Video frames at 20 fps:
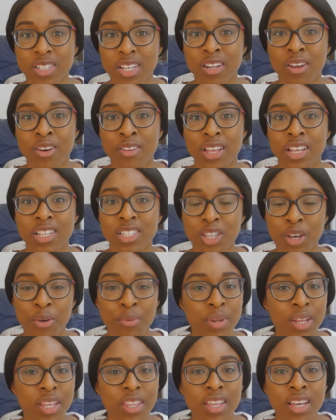because I know there's so
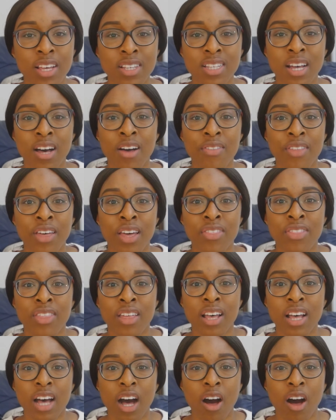many things out there that